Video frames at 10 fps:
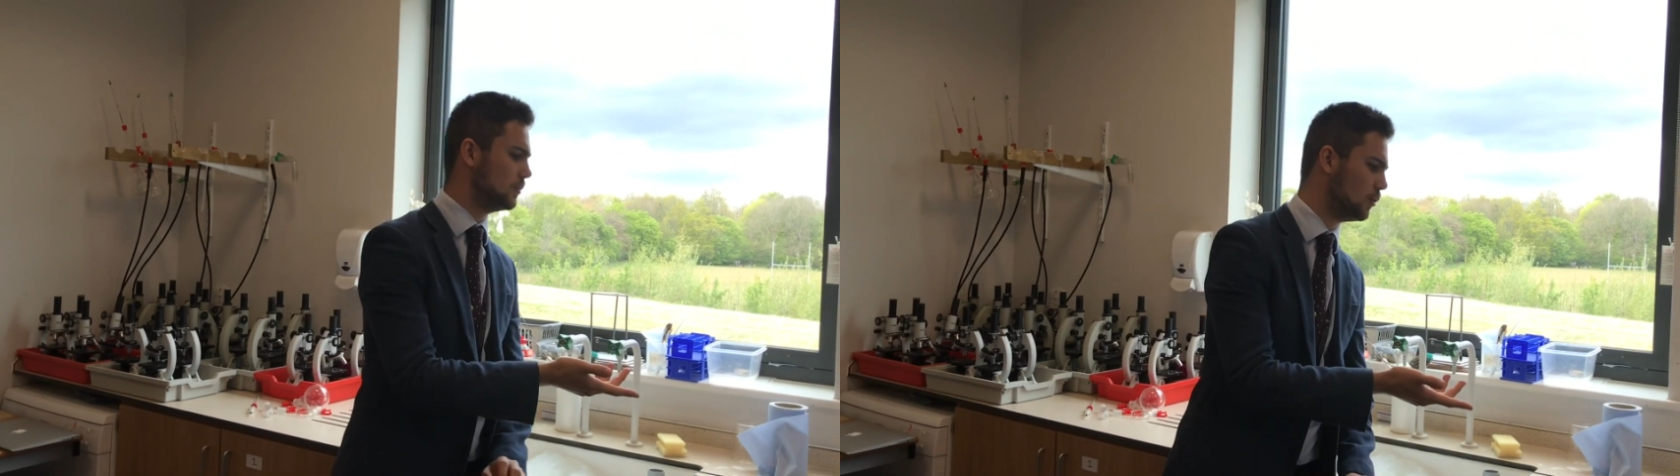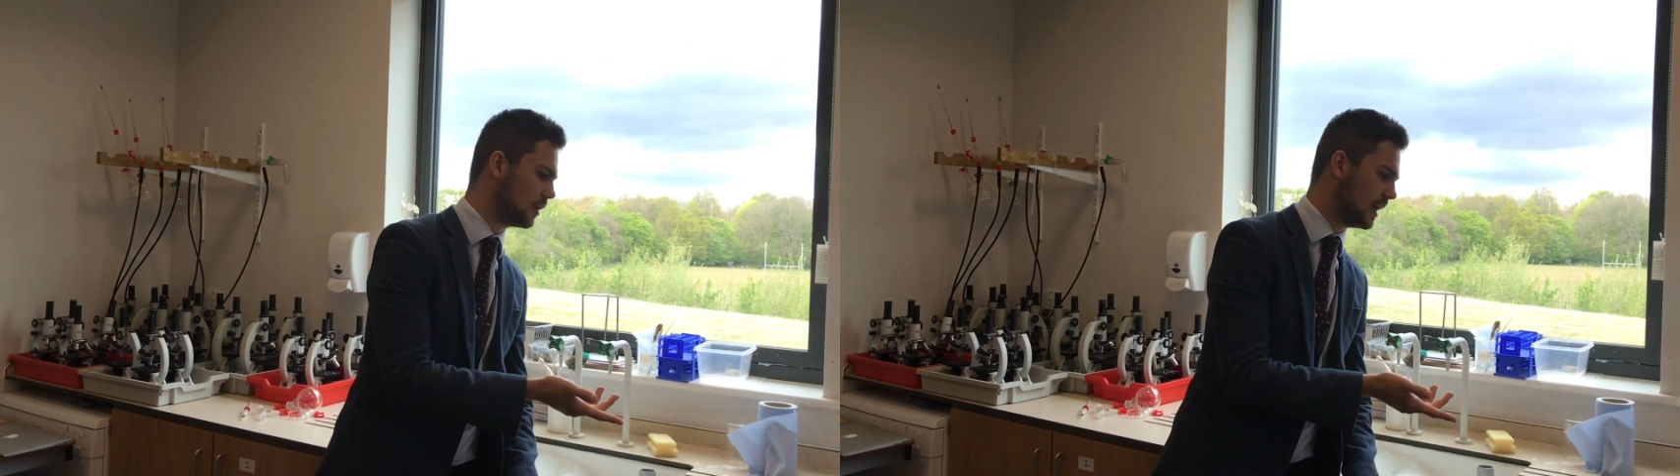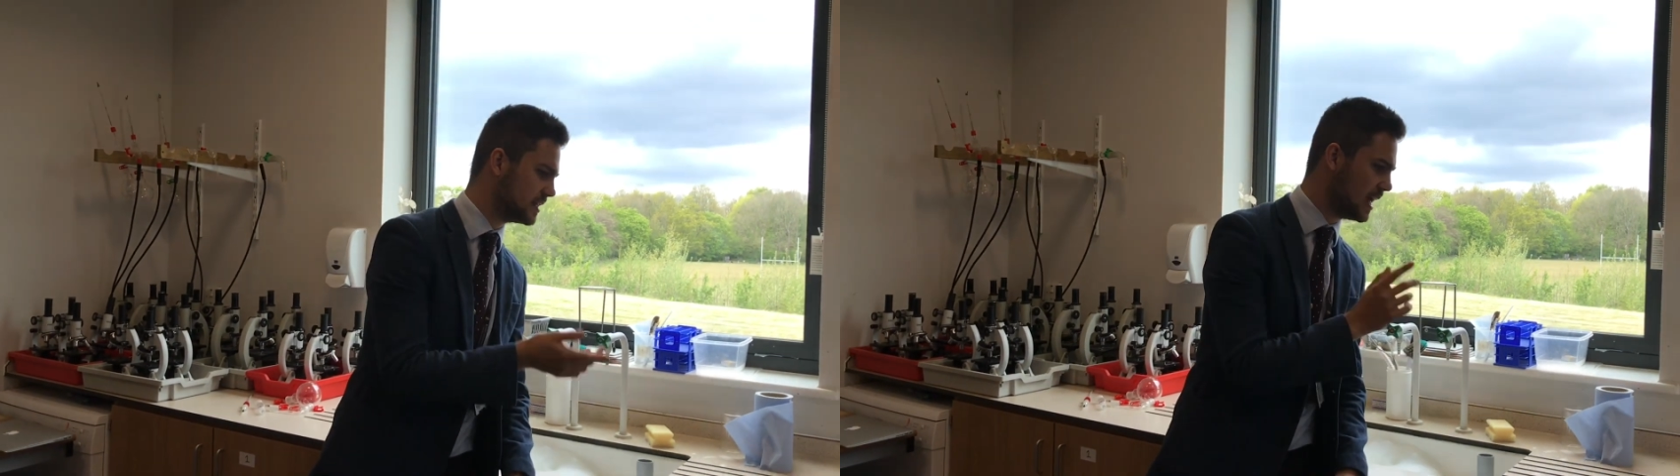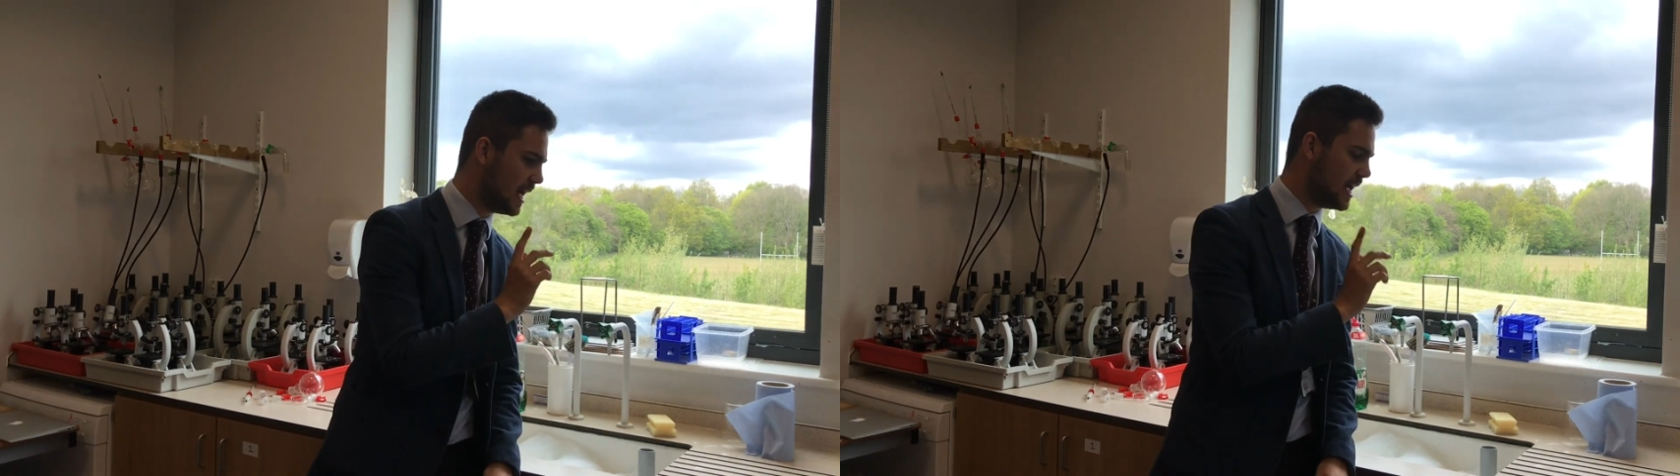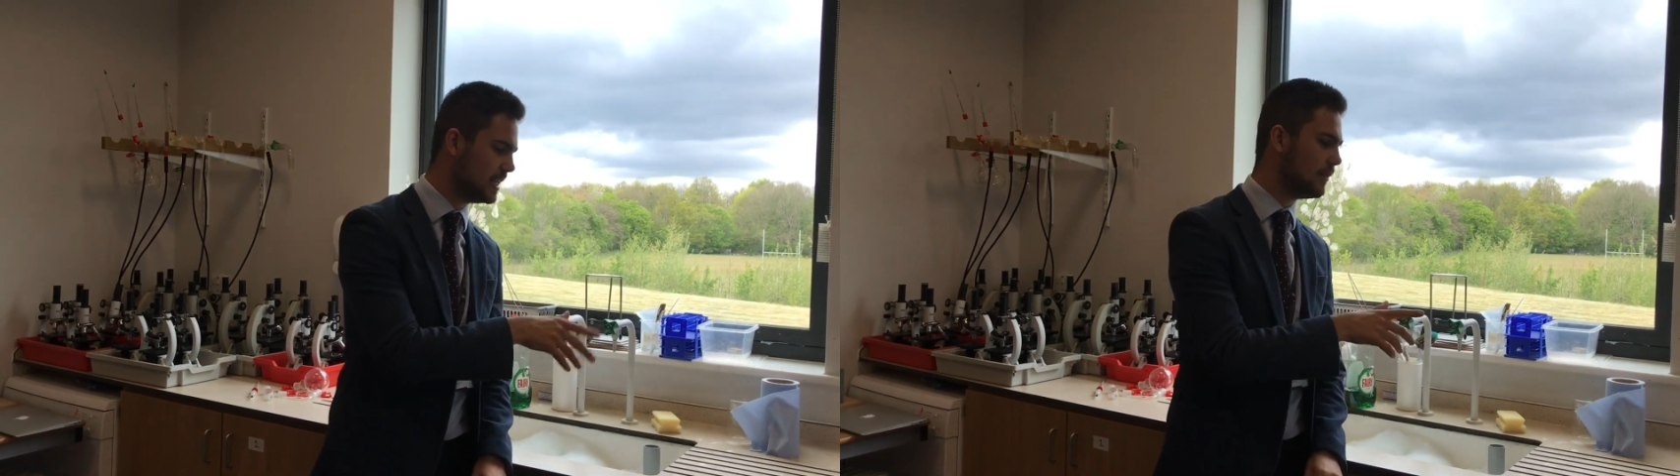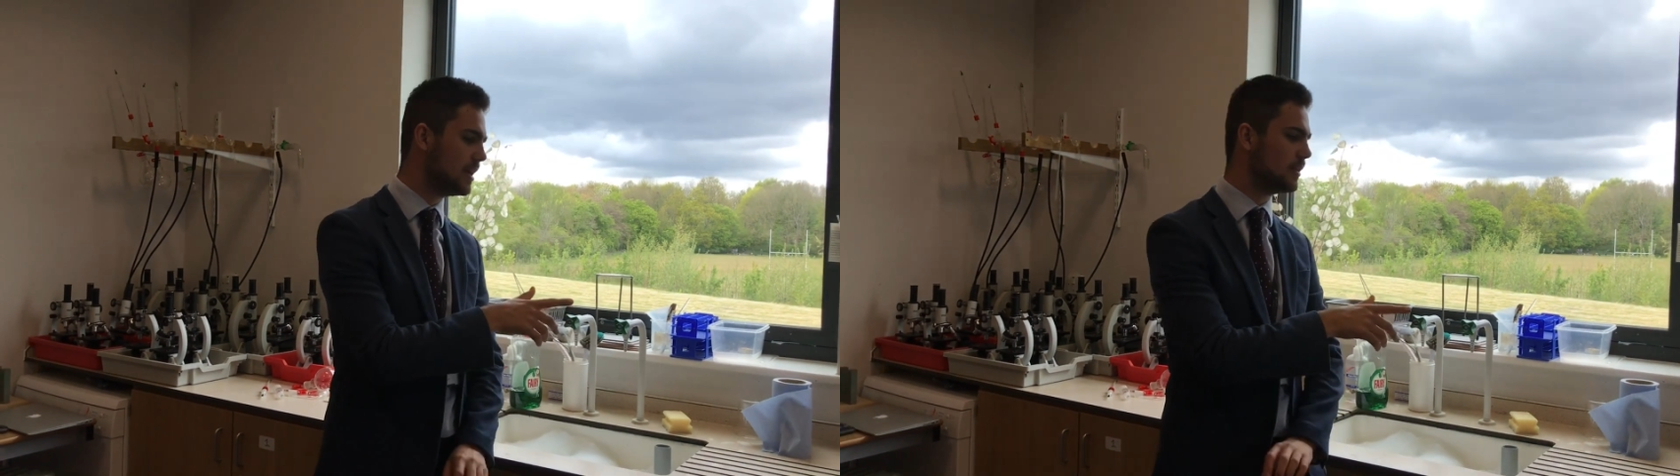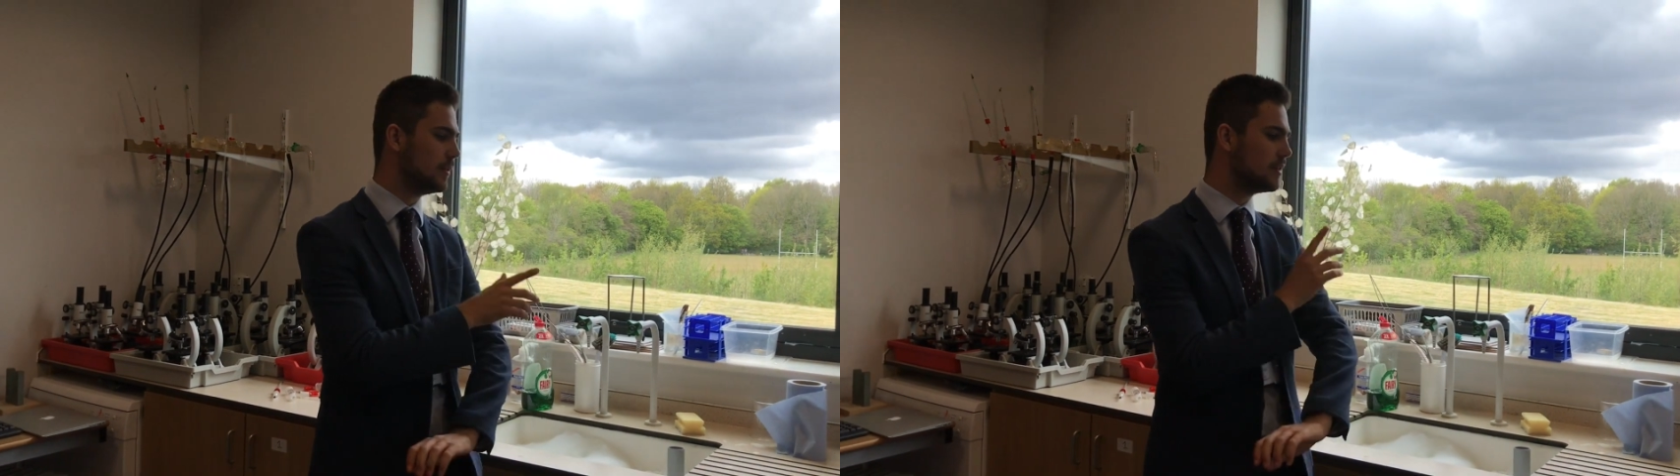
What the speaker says: Walker, is there any way that we